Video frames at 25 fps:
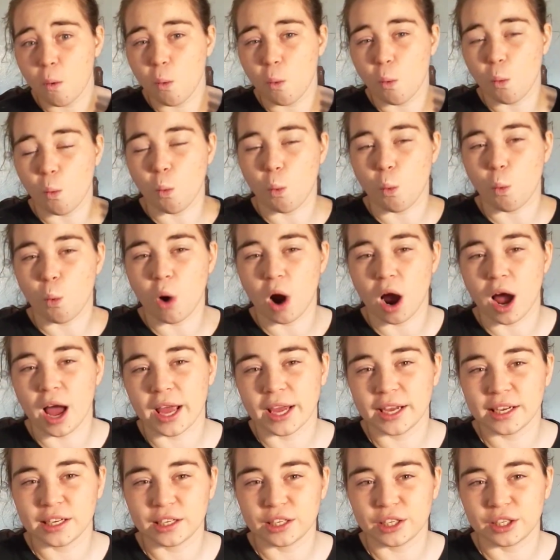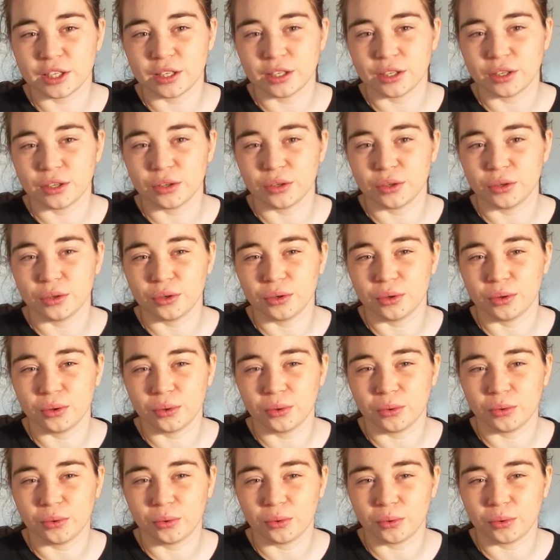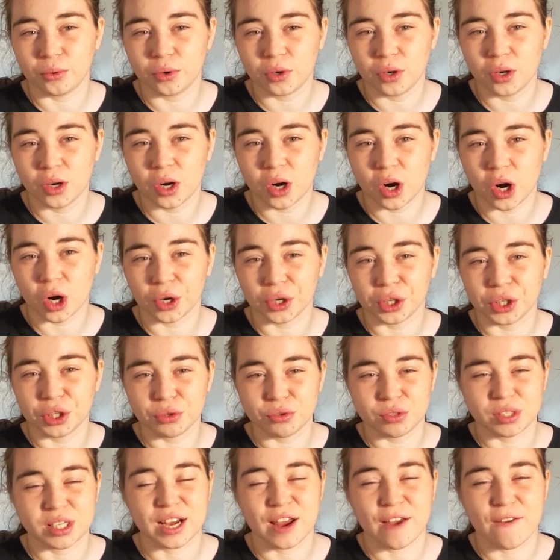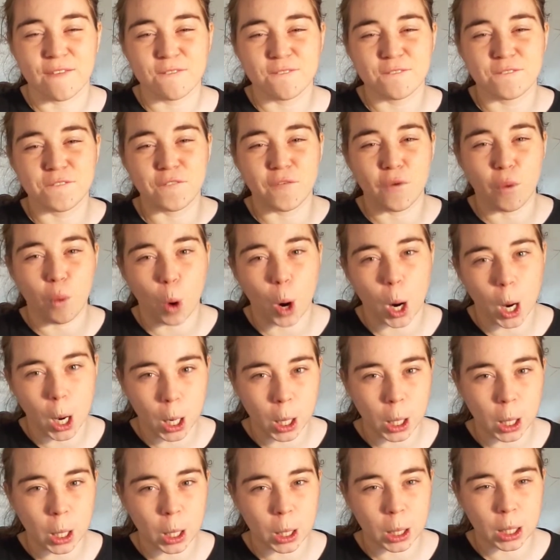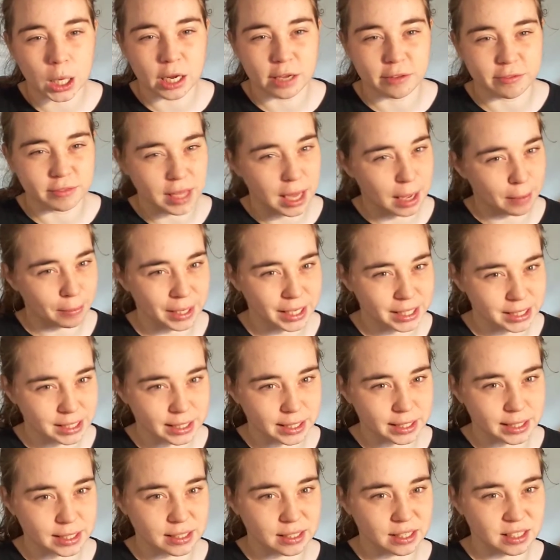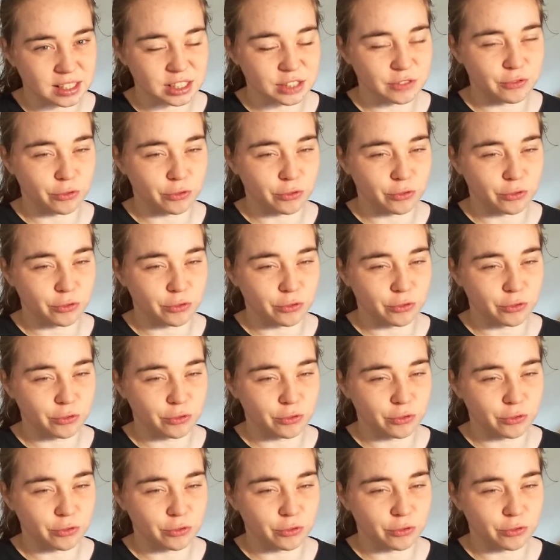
what you are using it for, if that makes any sense.